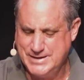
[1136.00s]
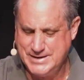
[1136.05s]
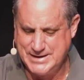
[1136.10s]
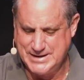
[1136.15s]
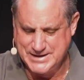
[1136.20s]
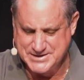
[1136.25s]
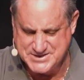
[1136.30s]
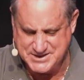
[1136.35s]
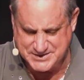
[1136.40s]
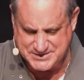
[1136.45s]

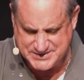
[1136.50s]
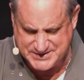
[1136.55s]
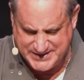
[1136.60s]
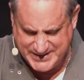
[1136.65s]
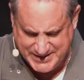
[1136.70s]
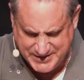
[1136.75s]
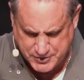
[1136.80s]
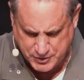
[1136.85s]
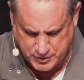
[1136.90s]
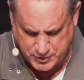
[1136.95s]
As a
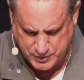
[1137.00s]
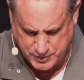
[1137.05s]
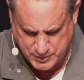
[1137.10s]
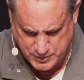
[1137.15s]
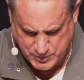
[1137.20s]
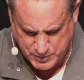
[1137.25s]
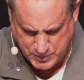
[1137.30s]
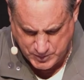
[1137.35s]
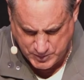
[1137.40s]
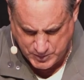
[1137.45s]
leader,
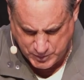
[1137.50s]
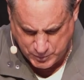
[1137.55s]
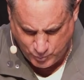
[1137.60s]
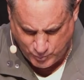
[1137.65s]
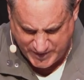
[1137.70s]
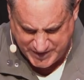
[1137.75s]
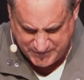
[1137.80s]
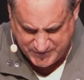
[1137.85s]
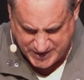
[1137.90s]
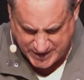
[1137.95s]

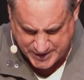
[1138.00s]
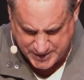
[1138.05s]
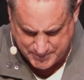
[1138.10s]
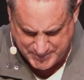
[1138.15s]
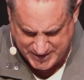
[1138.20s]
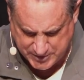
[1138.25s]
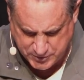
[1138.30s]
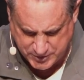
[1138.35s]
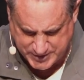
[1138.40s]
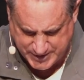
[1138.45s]
we've got to
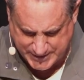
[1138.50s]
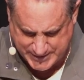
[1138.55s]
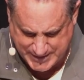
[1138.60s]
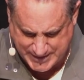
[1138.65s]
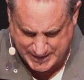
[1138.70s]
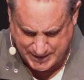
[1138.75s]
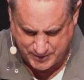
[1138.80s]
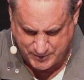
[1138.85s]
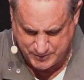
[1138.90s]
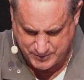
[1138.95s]
be looking
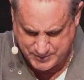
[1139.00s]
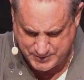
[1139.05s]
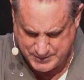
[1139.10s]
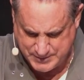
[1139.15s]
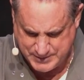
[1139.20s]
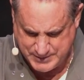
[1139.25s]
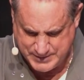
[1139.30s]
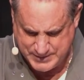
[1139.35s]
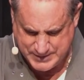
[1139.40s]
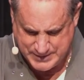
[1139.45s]
out
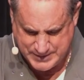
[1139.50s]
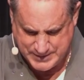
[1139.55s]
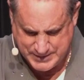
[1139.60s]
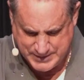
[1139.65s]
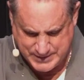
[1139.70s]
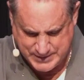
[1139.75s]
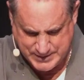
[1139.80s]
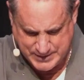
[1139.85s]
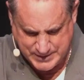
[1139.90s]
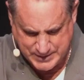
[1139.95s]

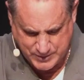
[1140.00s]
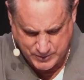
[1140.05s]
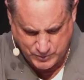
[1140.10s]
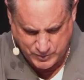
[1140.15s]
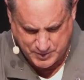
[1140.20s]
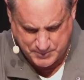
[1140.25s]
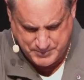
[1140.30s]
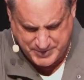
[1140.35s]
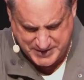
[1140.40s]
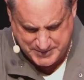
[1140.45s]

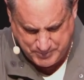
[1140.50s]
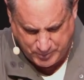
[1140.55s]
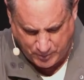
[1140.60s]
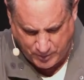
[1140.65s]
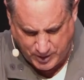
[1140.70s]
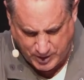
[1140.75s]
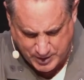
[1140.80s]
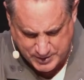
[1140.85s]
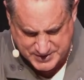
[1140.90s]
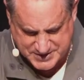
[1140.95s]
where people
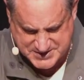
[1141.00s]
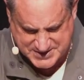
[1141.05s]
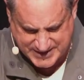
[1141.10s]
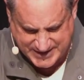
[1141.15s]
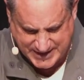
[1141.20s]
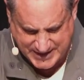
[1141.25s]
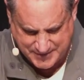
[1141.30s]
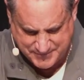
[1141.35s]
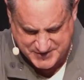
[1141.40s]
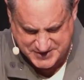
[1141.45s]
honestly
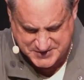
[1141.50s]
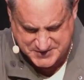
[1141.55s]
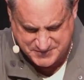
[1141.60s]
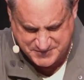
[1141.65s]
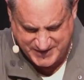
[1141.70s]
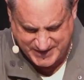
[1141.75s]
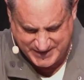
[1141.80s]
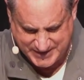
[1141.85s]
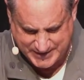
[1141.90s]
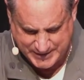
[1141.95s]
have this
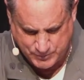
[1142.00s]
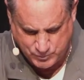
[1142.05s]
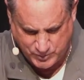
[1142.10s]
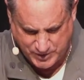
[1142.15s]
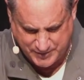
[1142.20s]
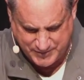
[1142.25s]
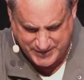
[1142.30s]
feeling where